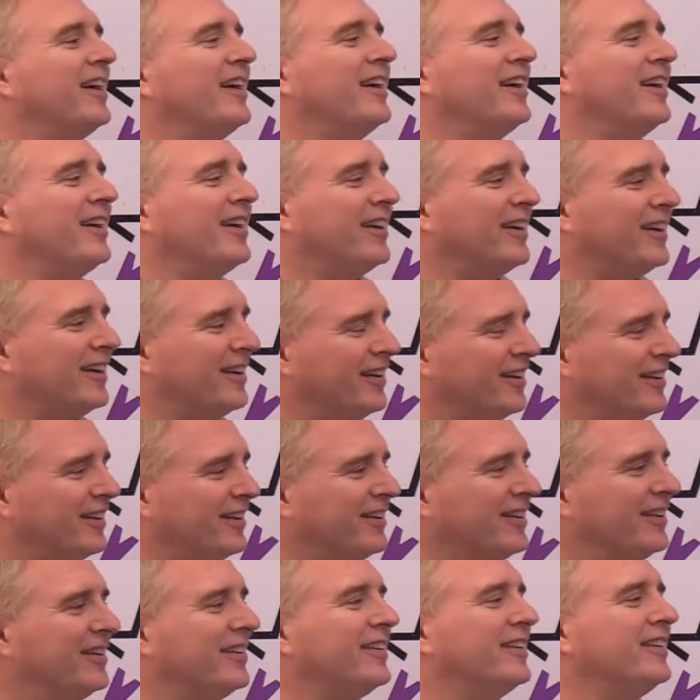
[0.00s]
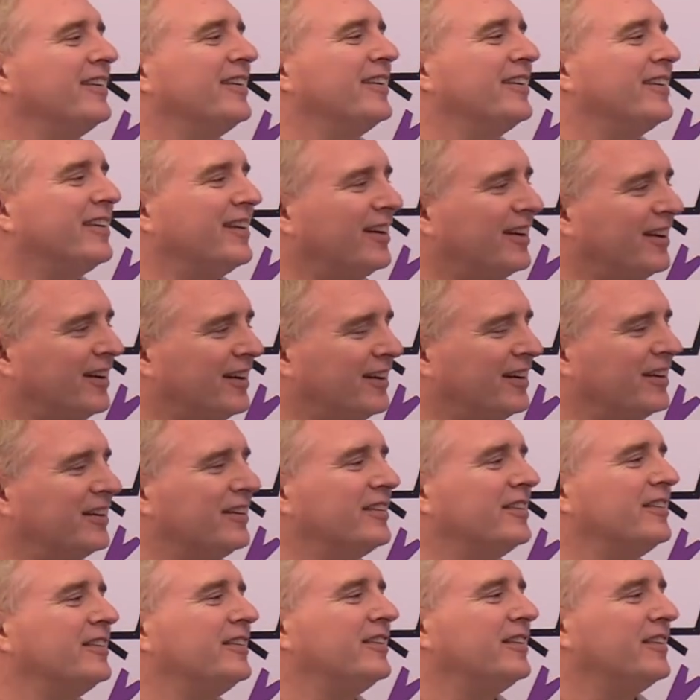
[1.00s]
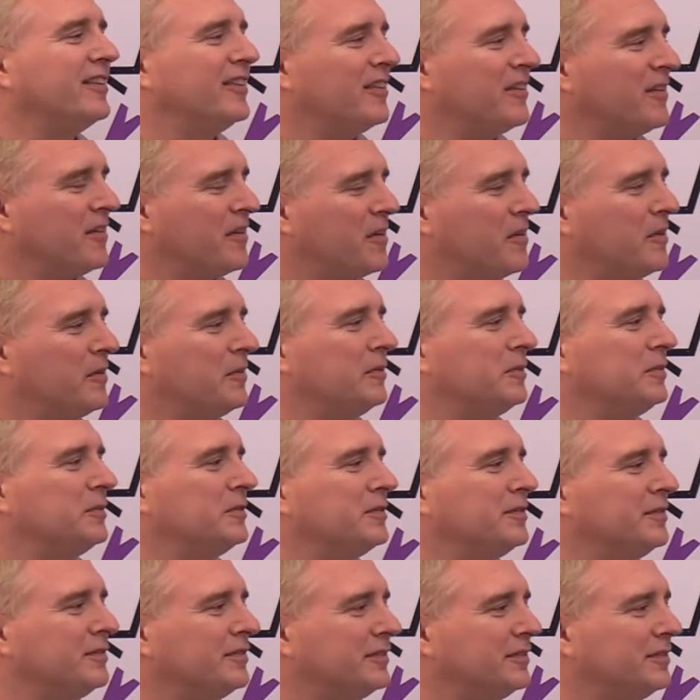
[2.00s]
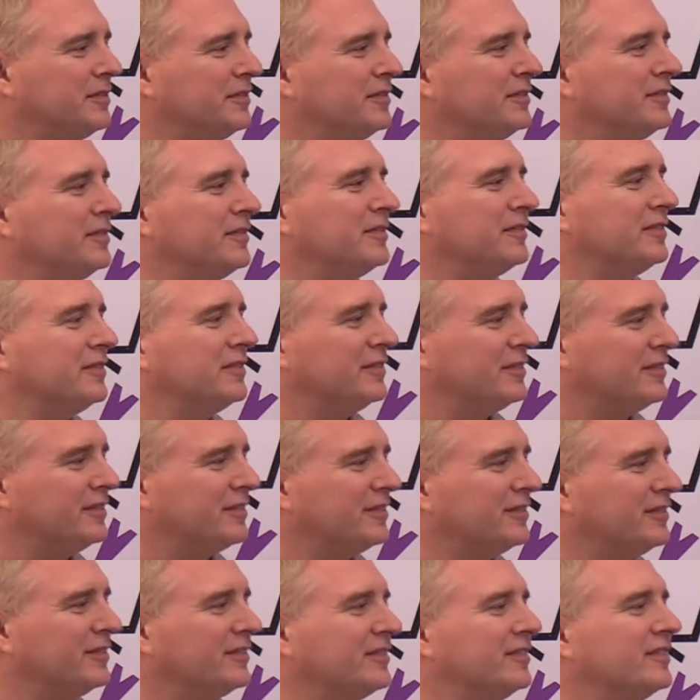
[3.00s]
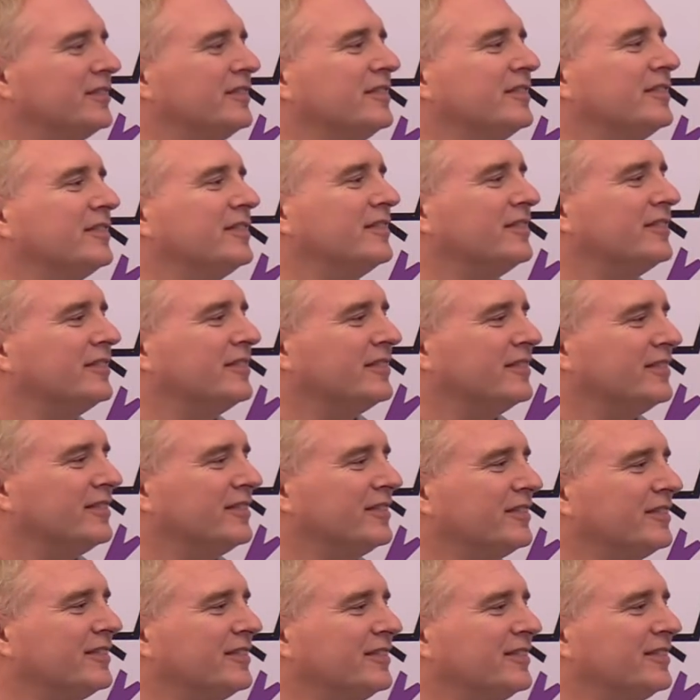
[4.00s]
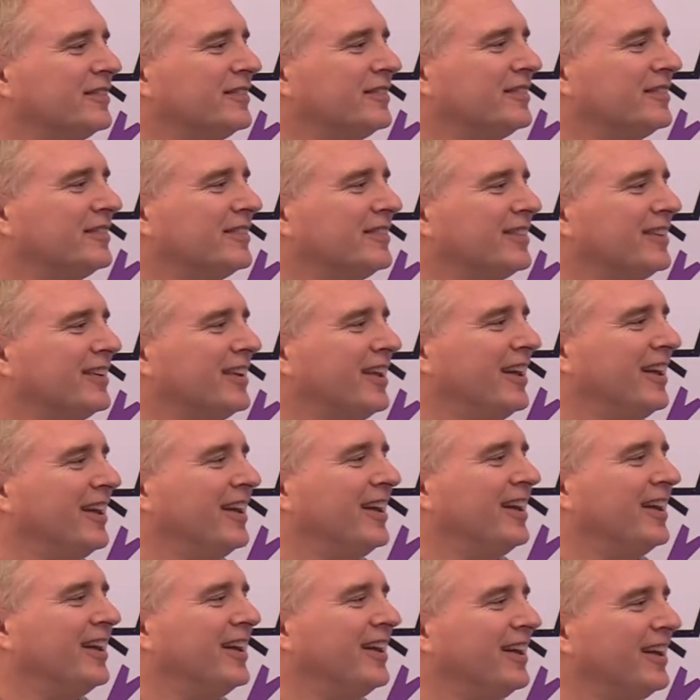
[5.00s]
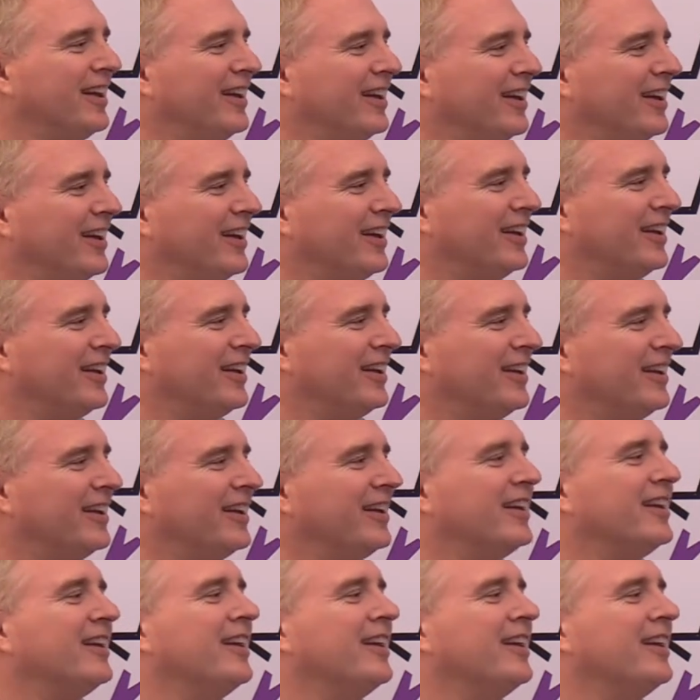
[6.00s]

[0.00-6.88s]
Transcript: [no speech]